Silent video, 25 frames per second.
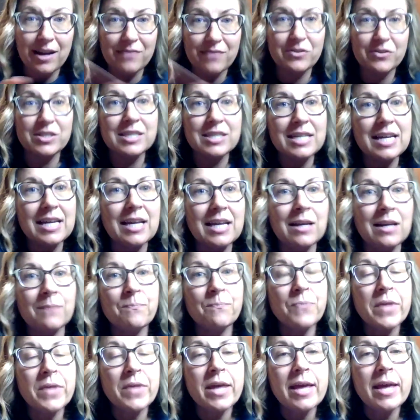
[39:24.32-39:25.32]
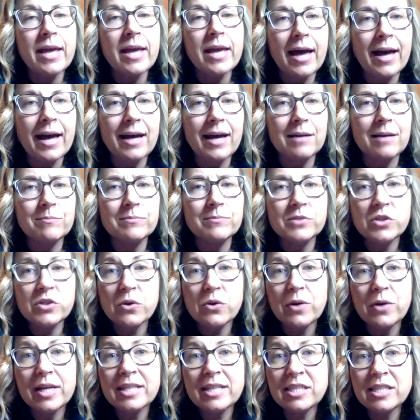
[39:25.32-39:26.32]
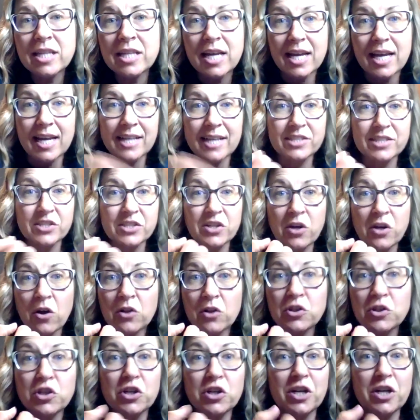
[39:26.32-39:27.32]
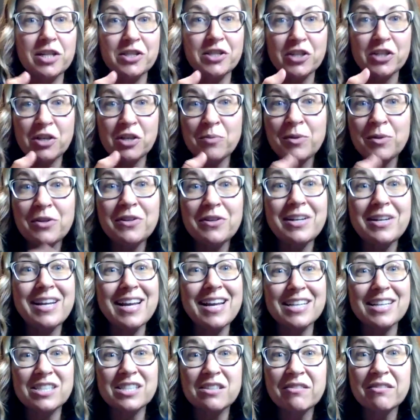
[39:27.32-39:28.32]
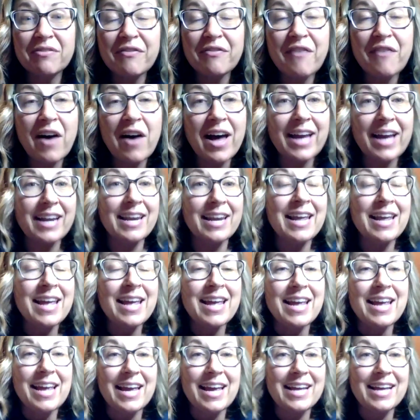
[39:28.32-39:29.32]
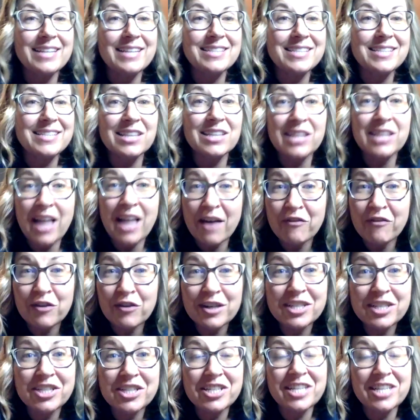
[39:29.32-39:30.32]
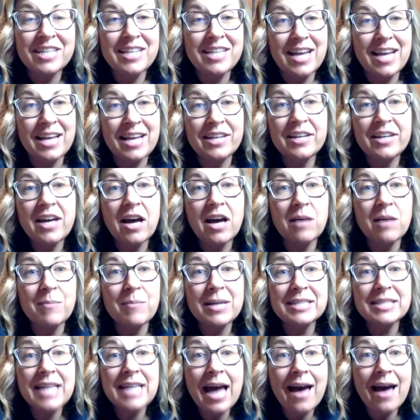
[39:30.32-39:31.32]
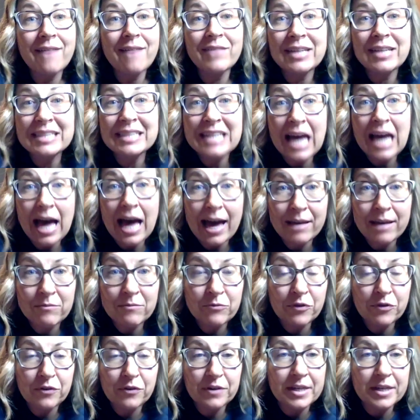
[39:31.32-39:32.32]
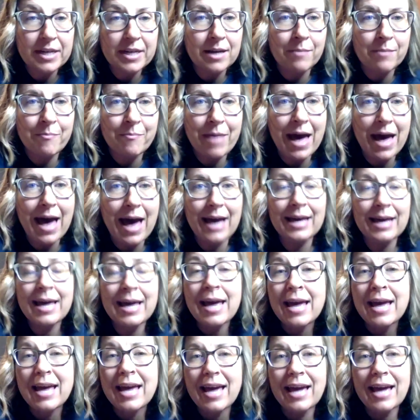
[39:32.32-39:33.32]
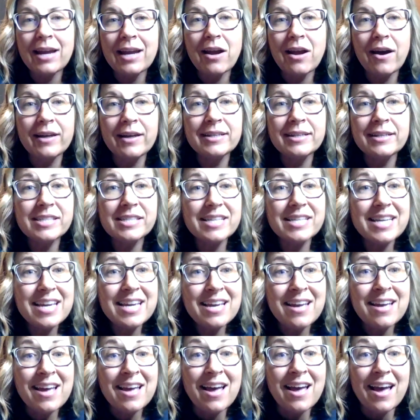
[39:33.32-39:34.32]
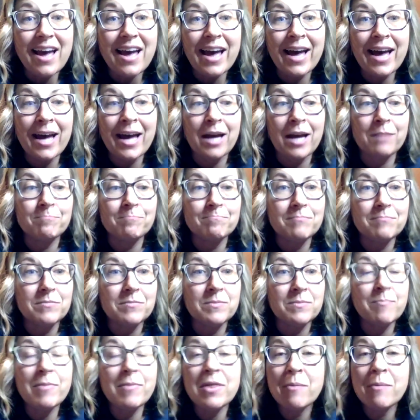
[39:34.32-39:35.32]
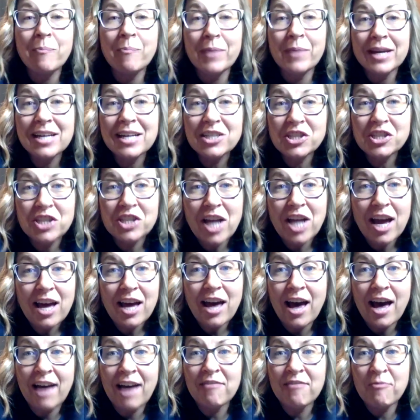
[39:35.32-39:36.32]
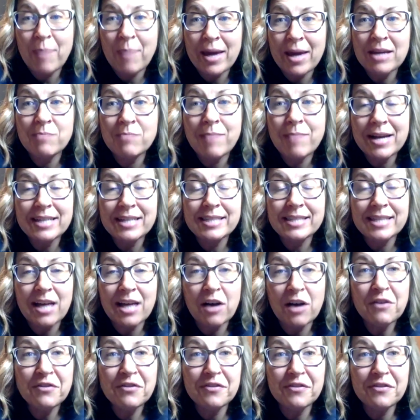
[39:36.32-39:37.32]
seen So it's culture, it's community, it's fun, it's leveraged income, it's having time freedom back. And honestly, the biggest check I've paid myself